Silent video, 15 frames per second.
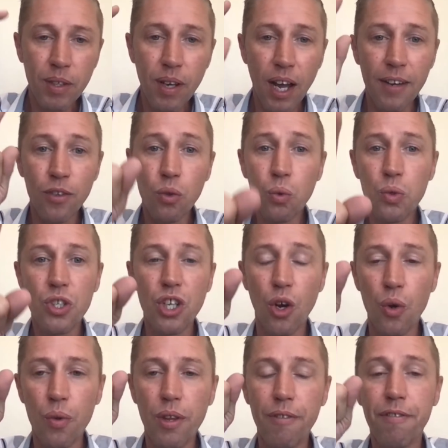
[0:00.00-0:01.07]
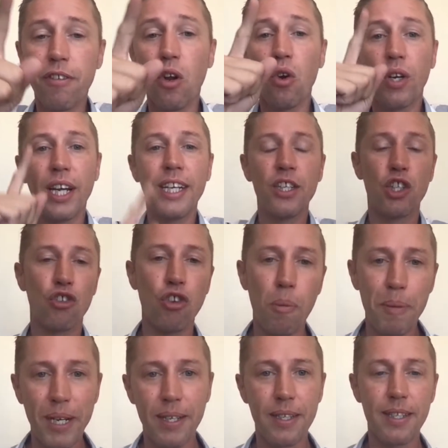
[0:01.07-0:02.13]
And also, the vlog is
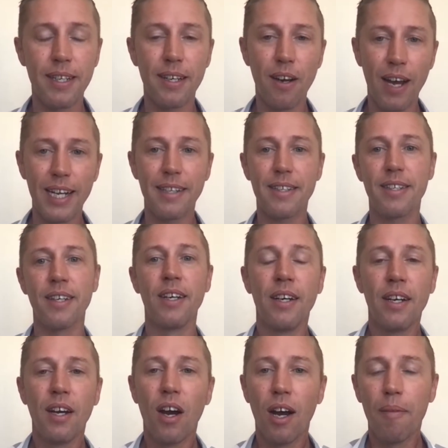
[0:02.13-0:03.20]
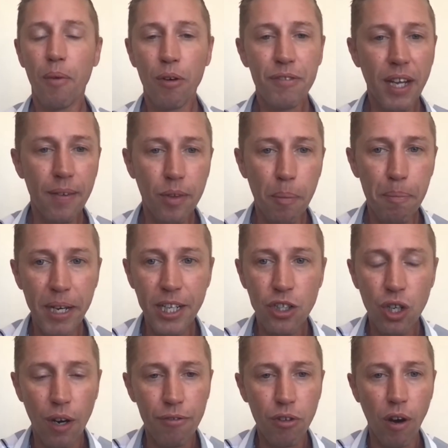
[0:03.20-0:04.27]
dropping tonight. I'm off down the
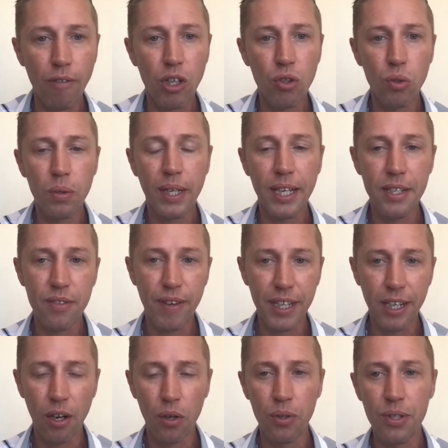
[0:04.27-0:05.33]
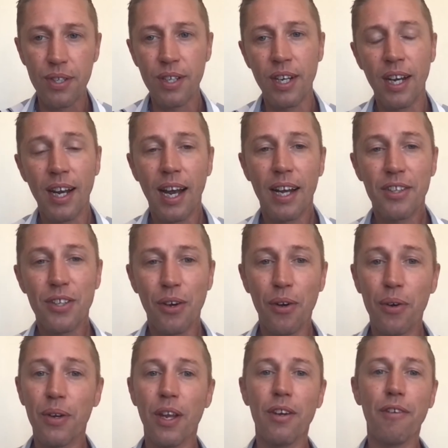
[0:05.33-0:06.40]
beach after I record these videos.
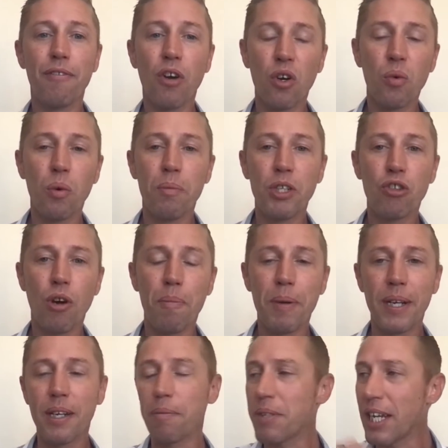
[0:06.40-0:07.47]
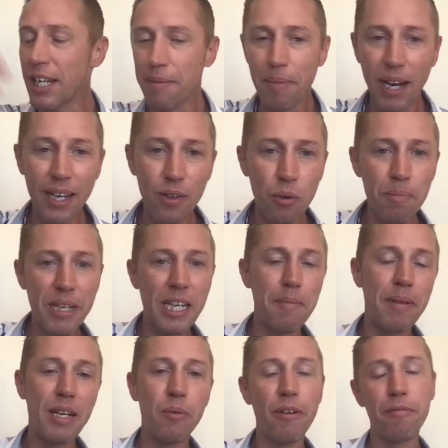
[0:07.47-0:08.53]
So the vlog will be dropping. I'm taking my little
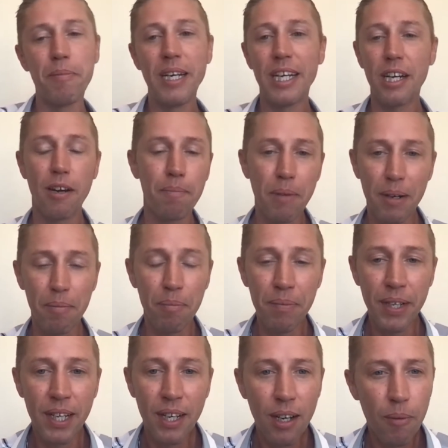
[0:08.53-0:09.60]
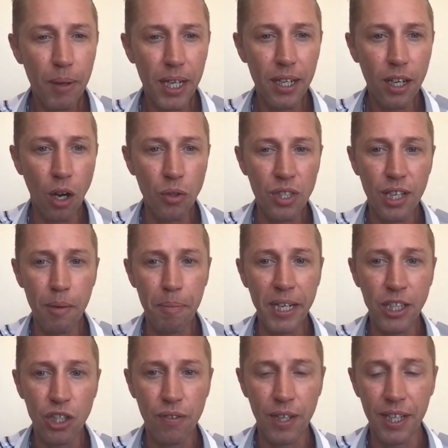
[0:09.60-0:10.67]
mini-me with me and her mum. We're going to go to the
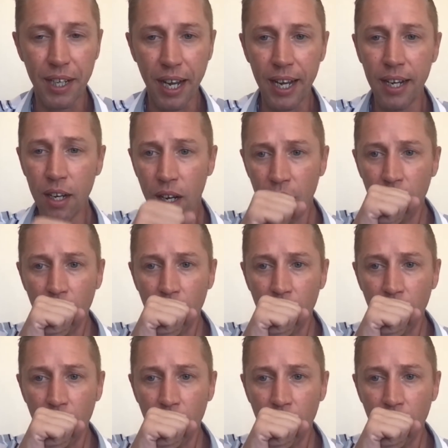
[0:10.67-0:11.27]
beach for the day.